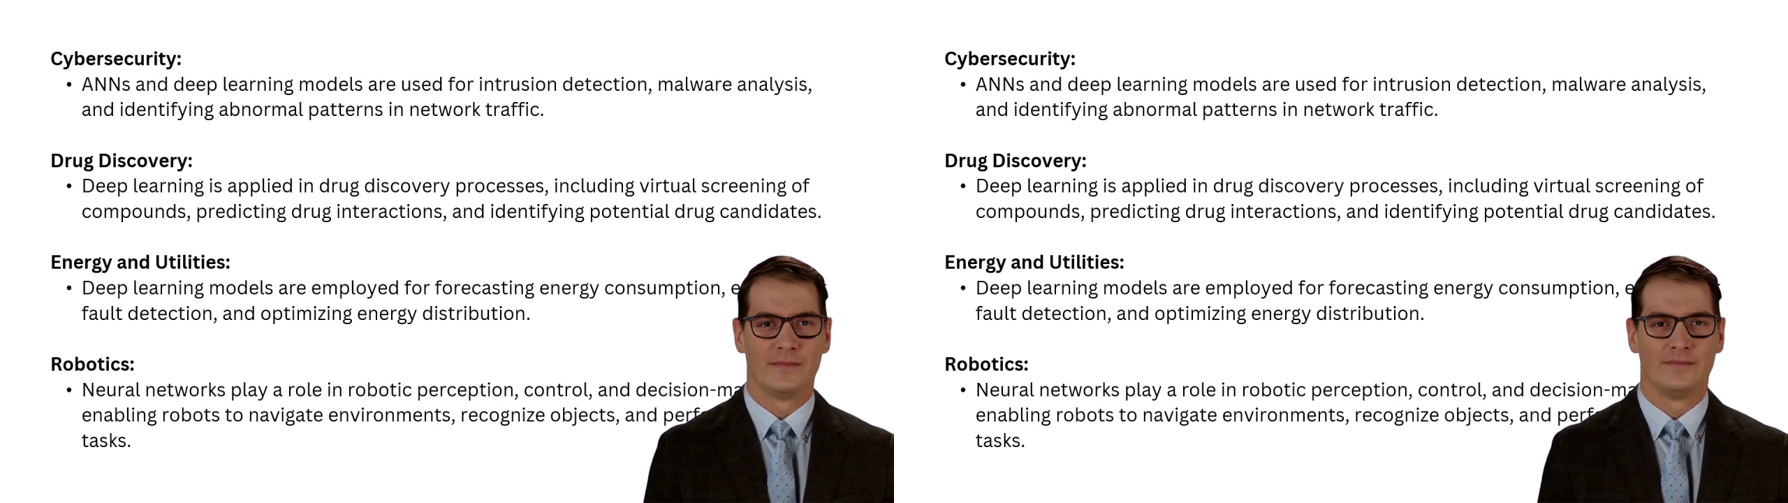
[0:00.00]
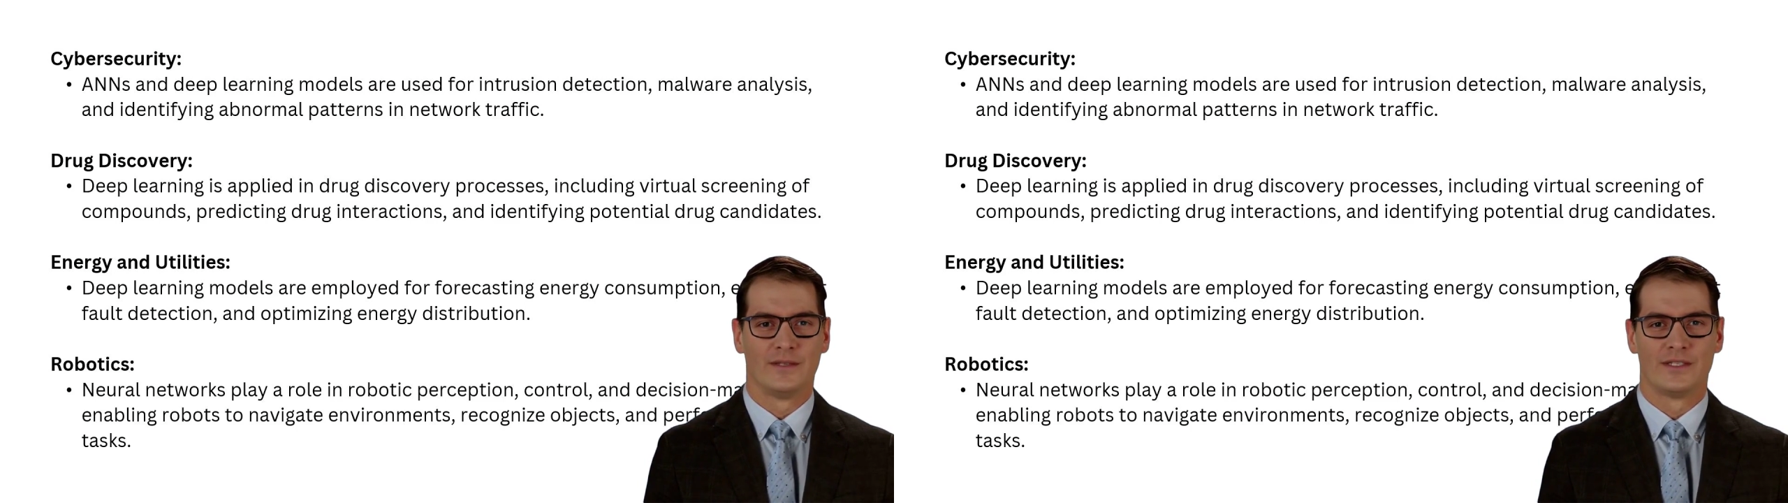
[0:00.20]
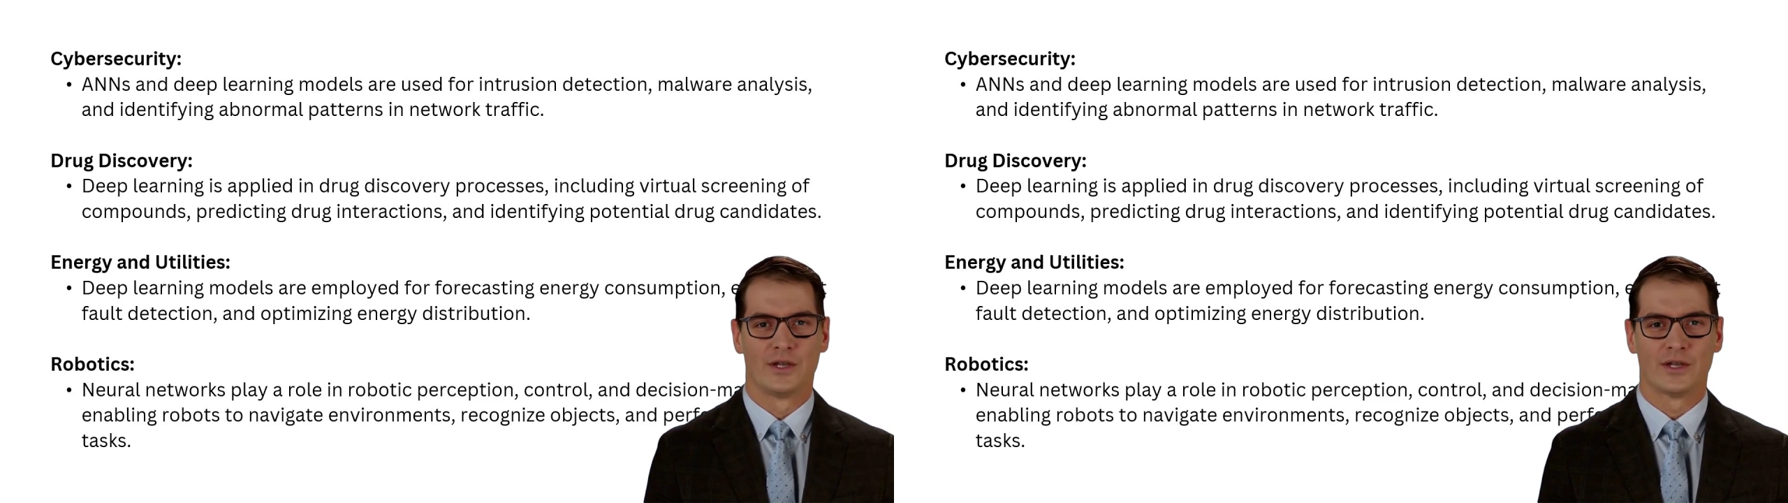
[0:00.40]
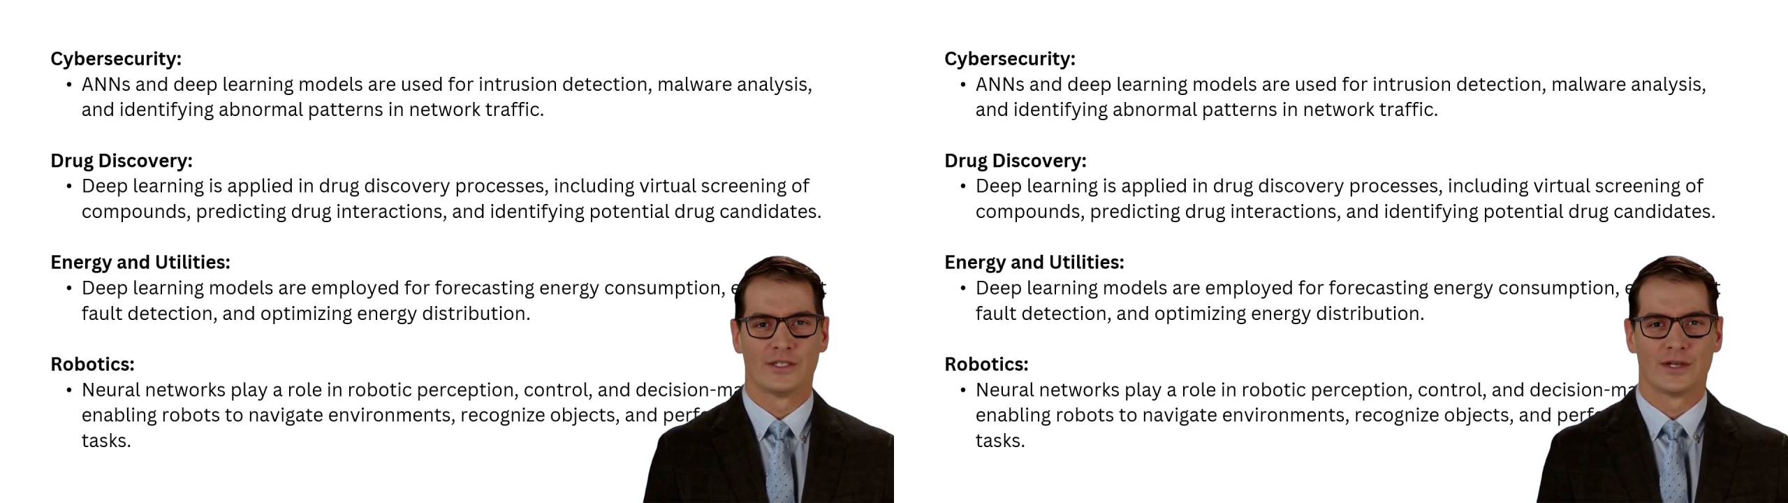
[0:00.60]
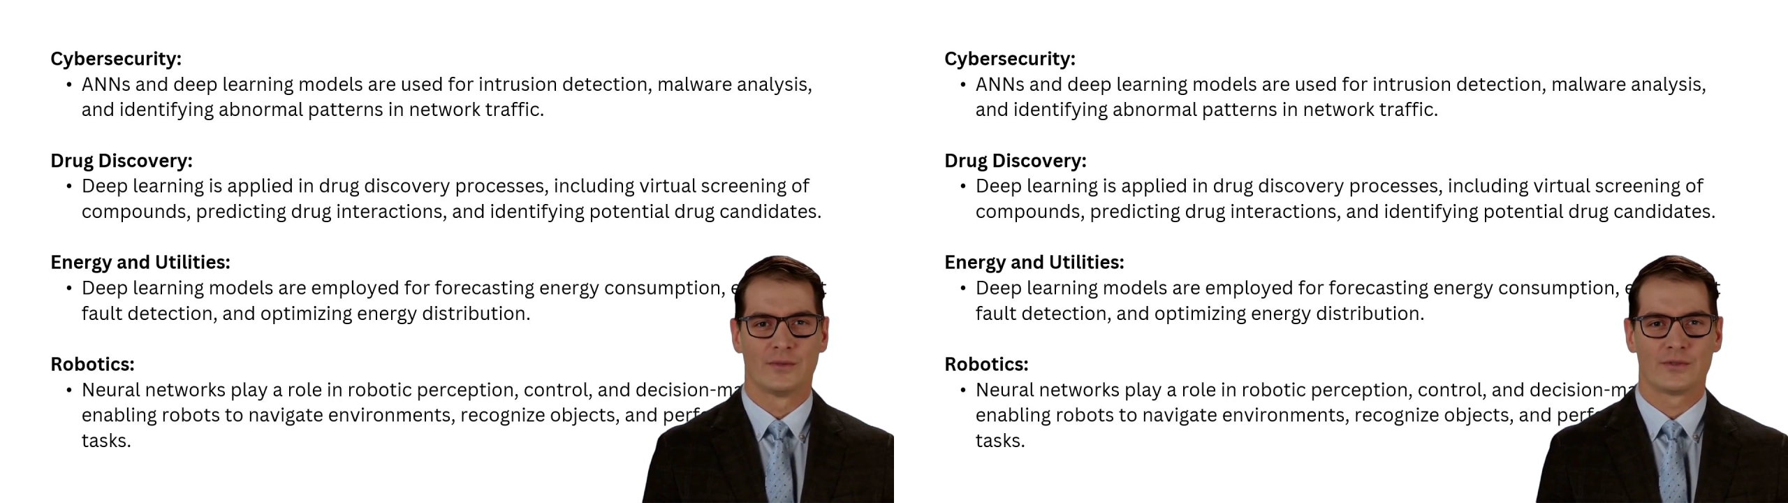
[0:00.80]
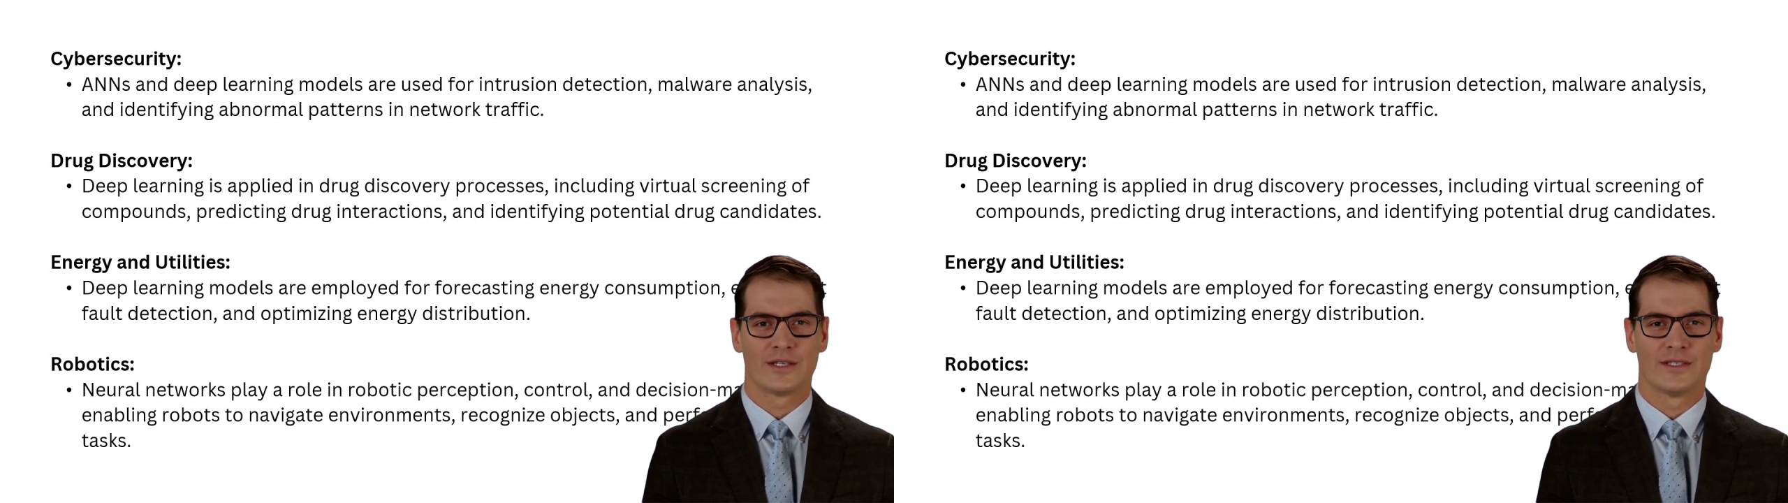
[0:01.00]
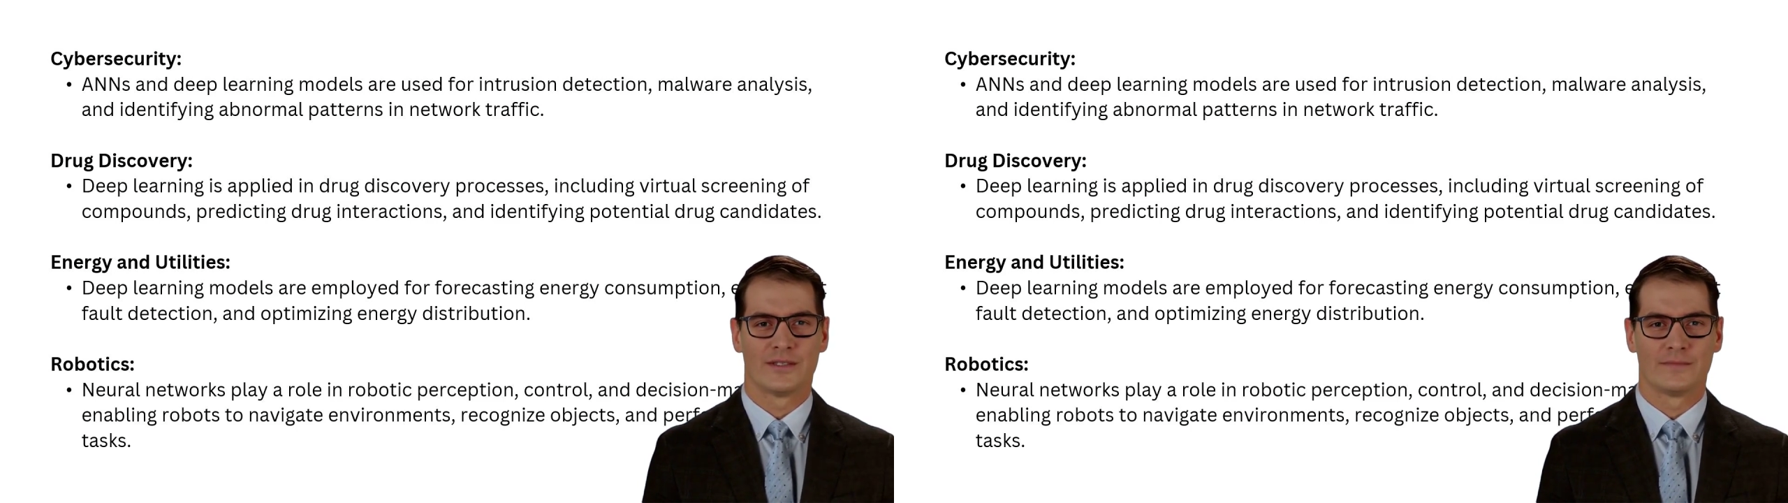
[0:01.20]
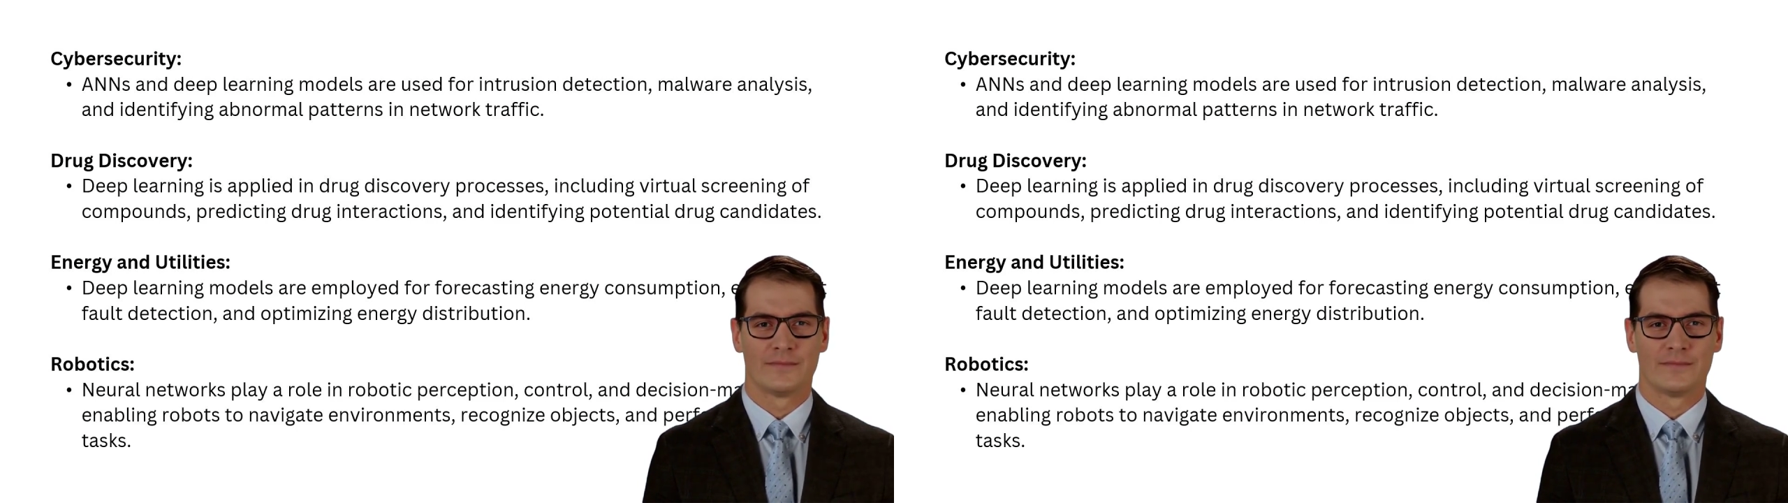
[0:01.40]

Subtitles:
acknowledge objects,